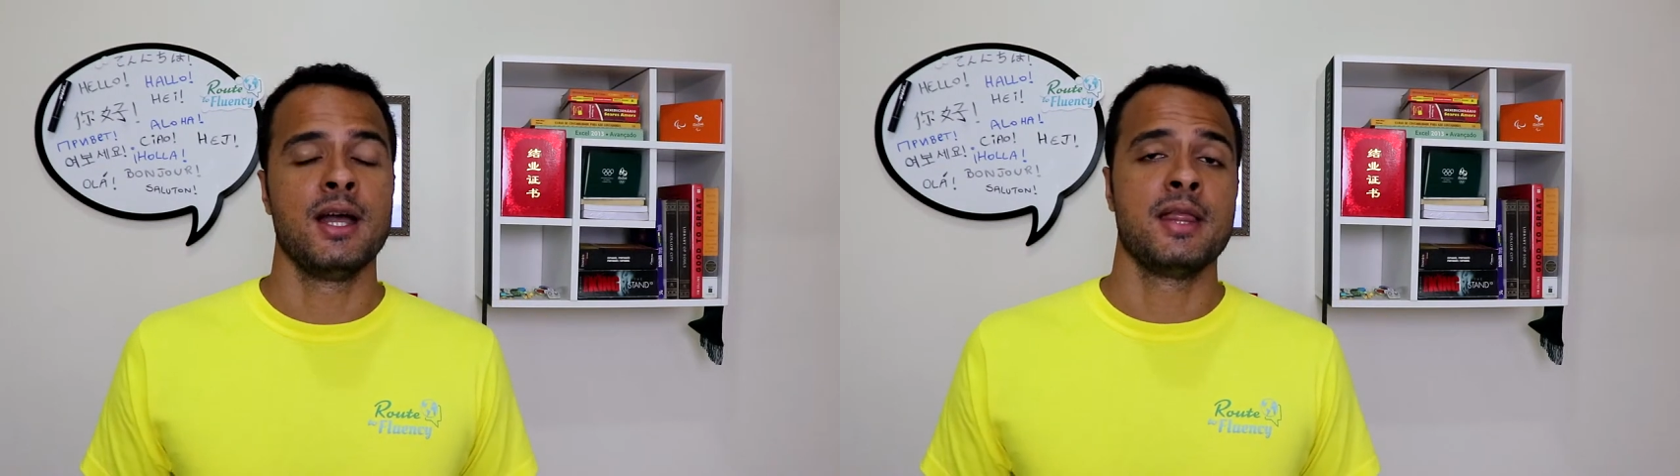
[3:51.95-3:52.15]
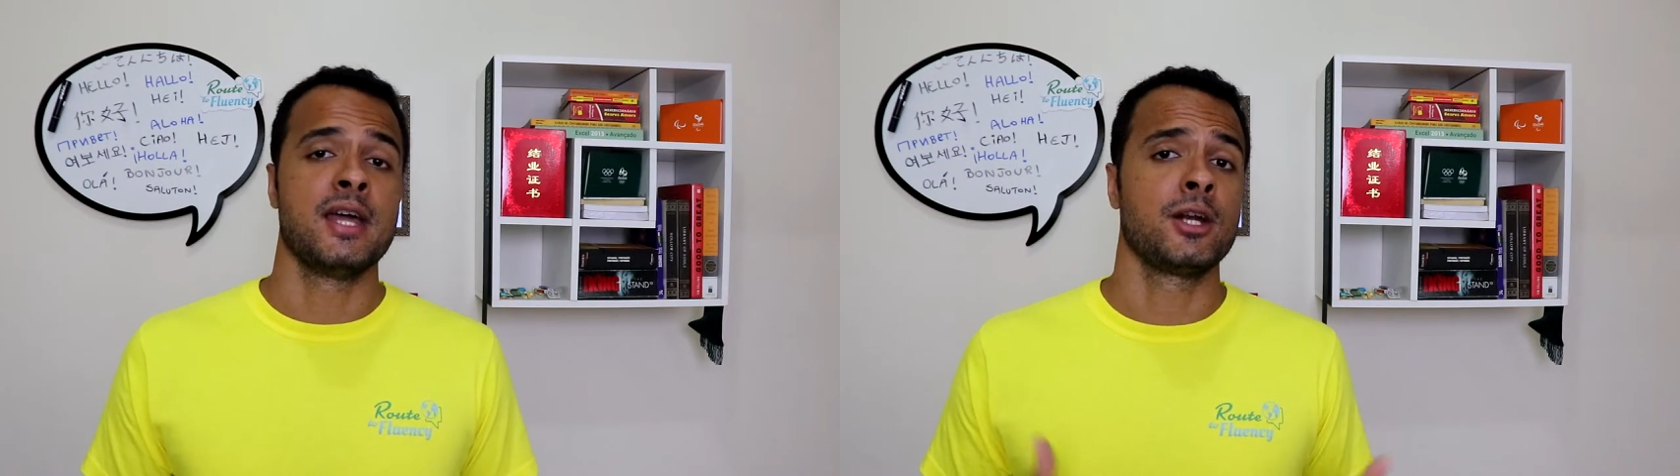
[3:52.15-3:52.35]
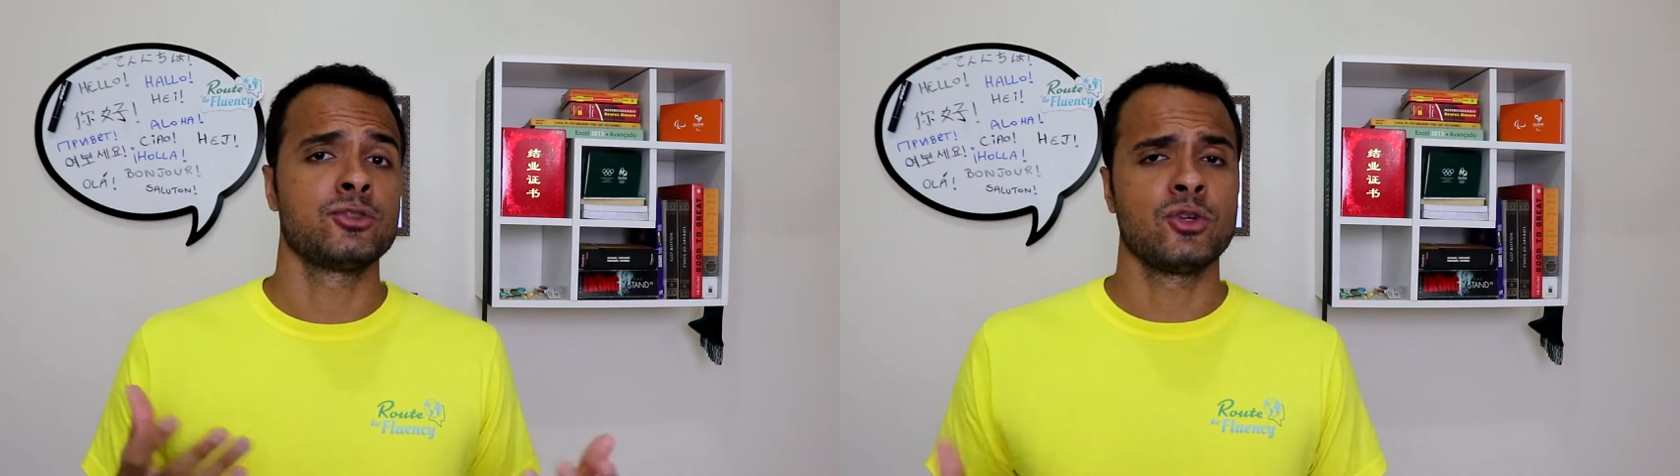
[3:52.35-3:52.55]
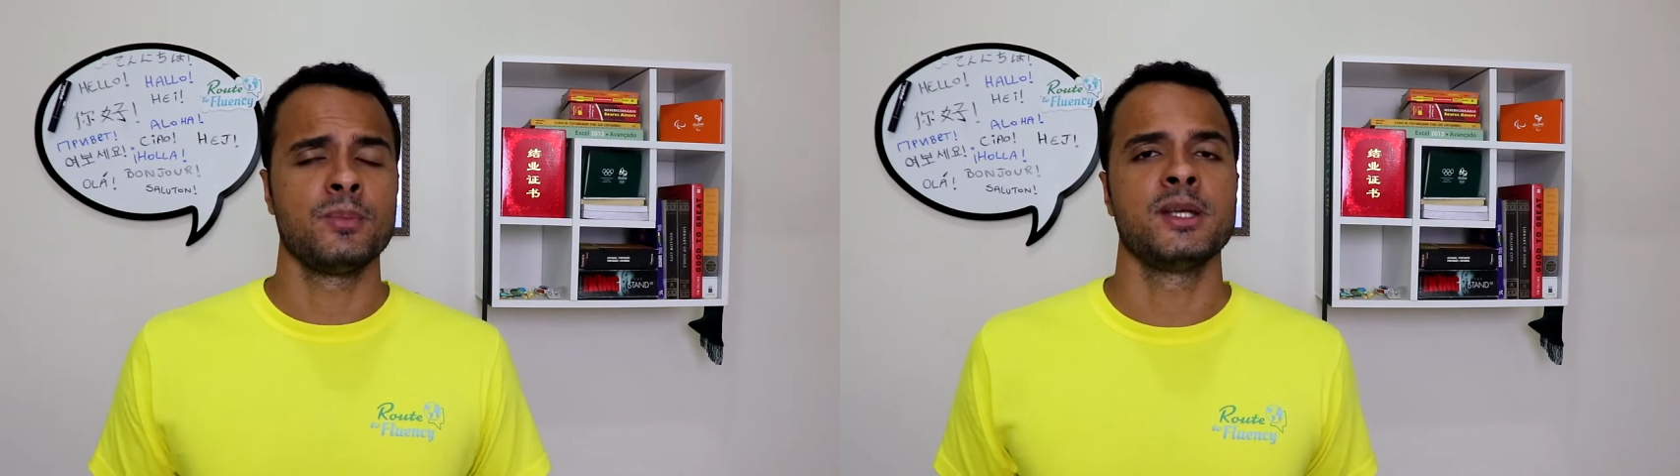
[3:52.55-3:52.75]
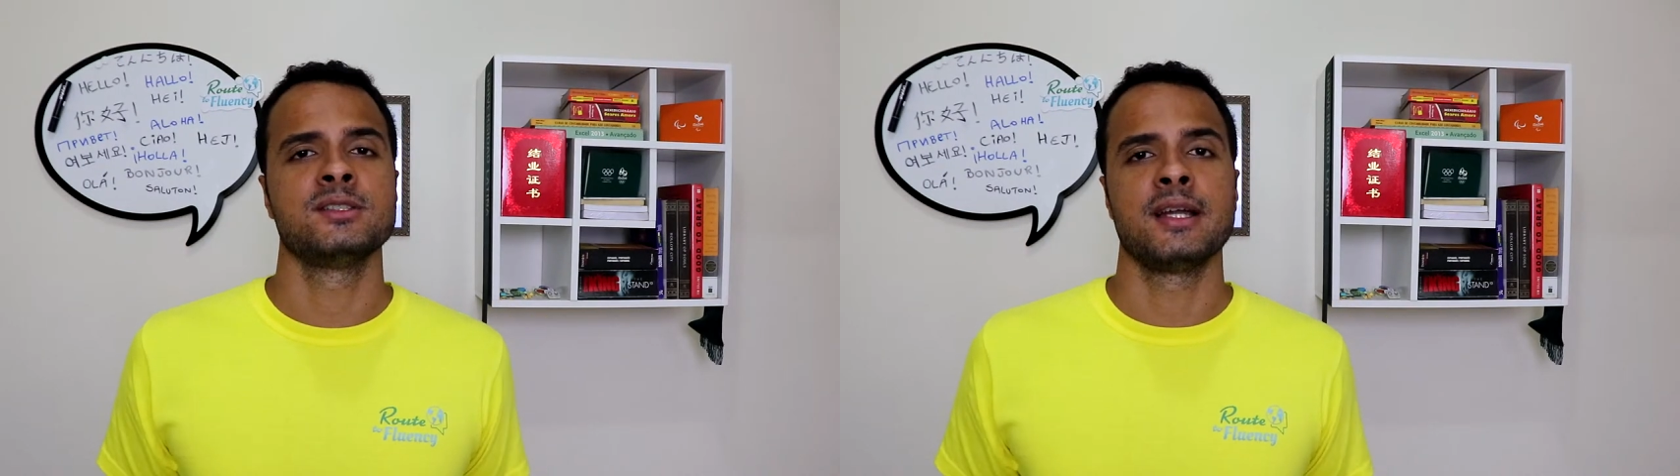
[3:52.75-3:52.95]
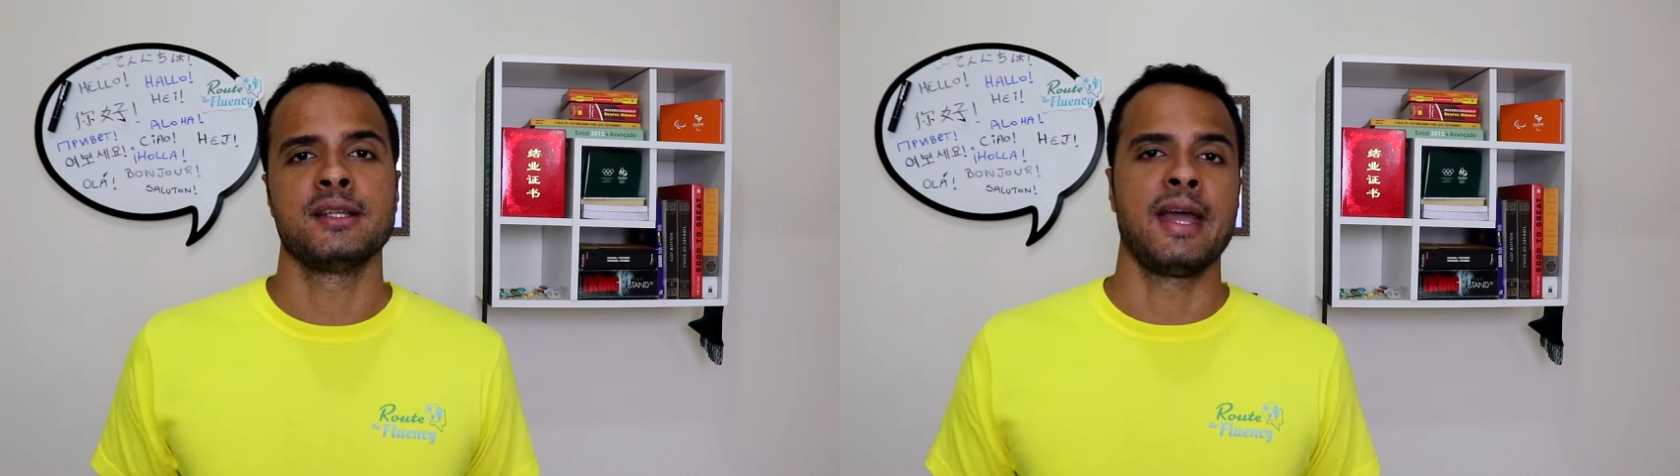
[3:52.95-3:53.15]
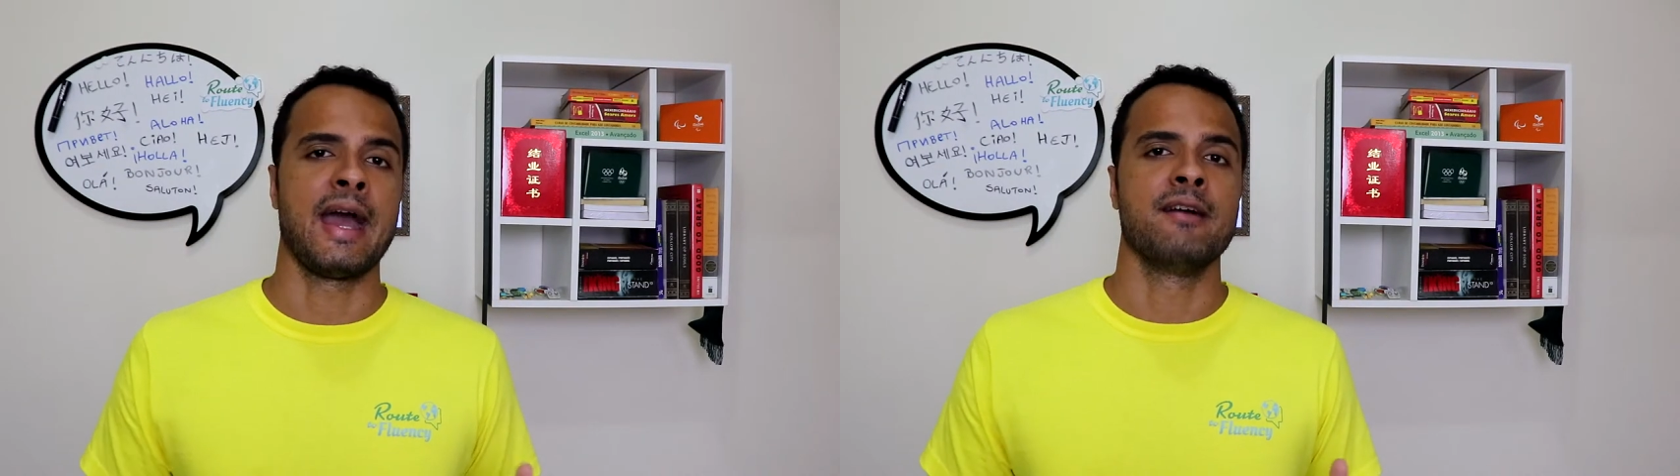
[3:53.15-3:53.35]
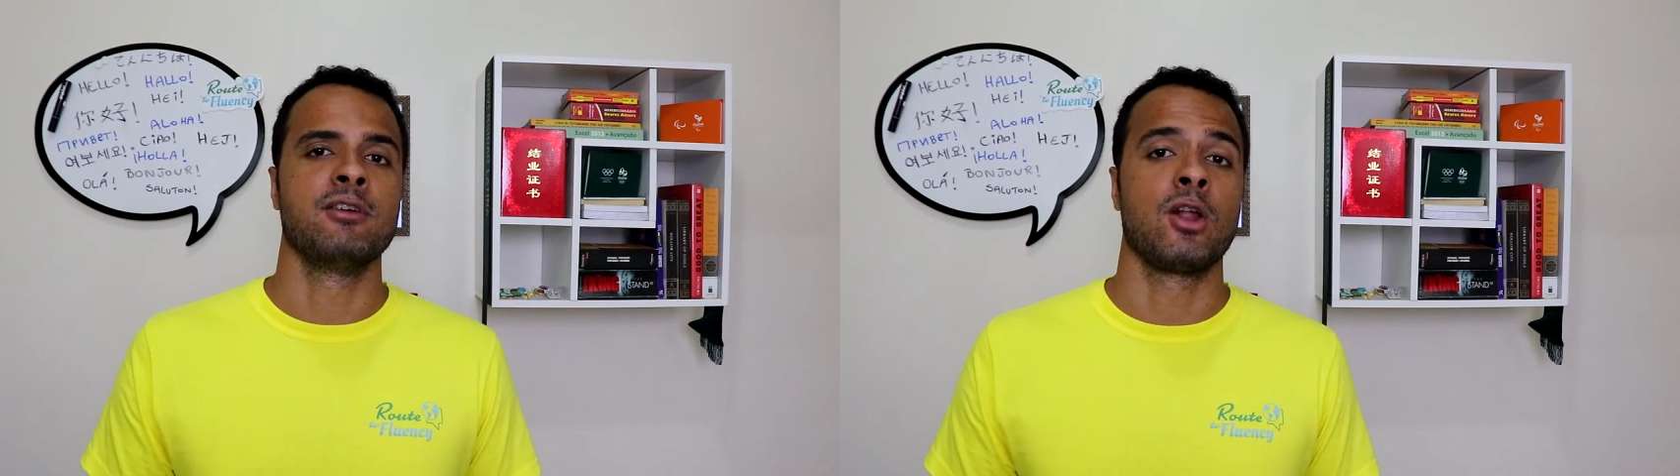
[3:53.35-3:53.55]
that also means that they
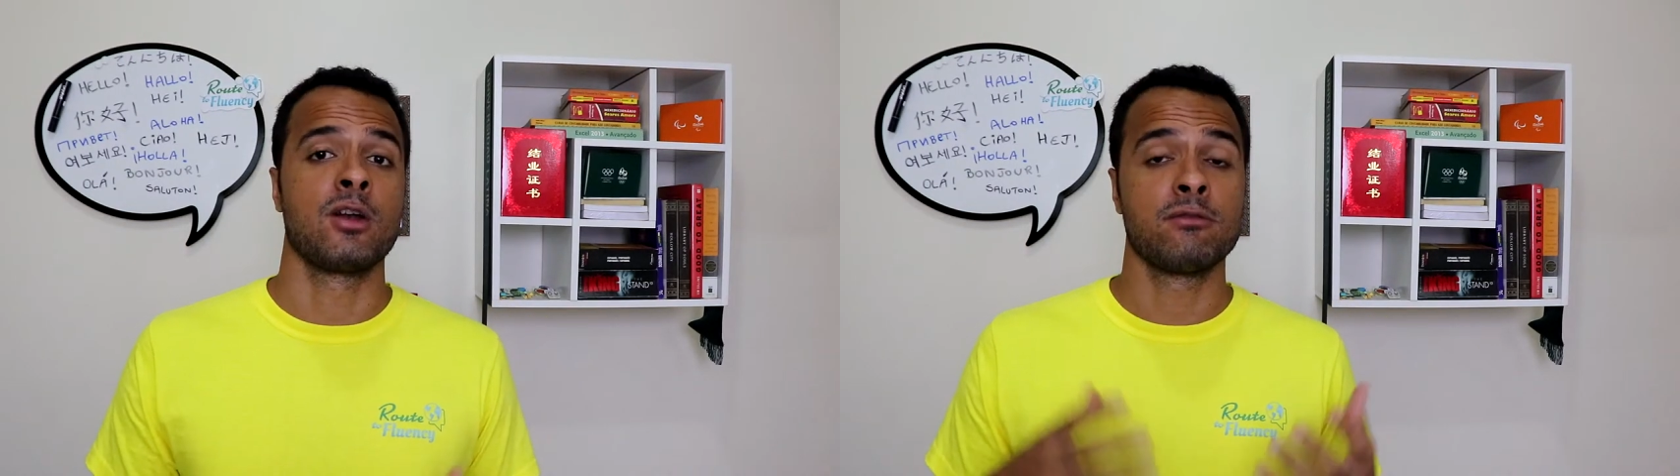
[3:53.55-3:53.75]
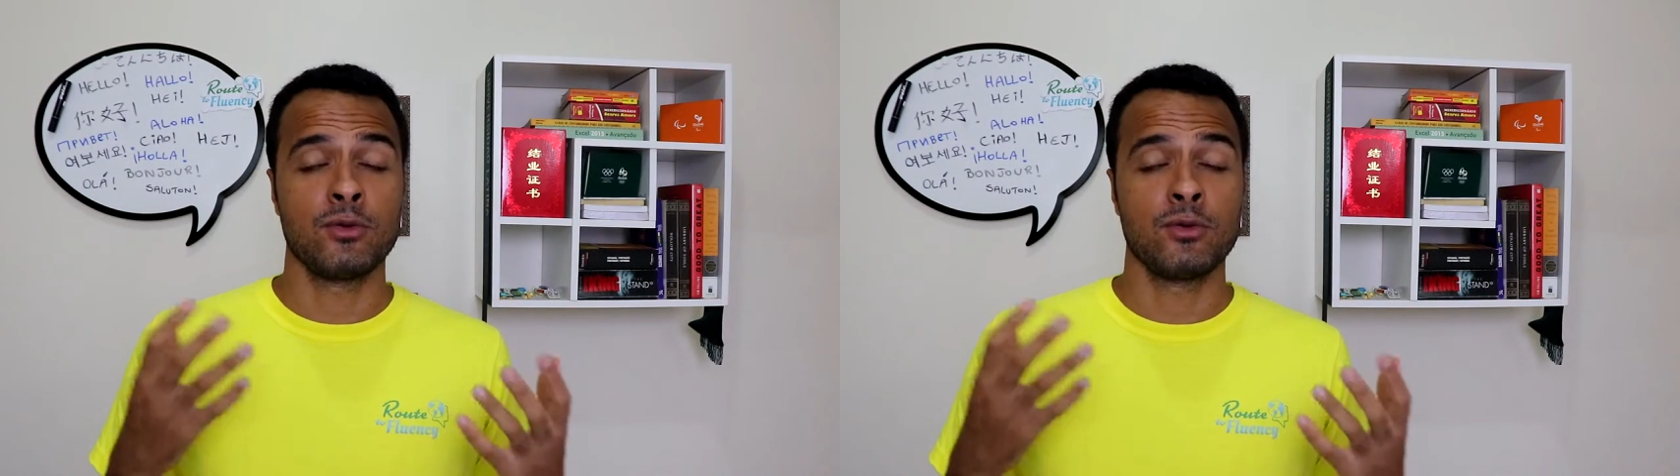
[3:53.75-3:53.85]
have a lot of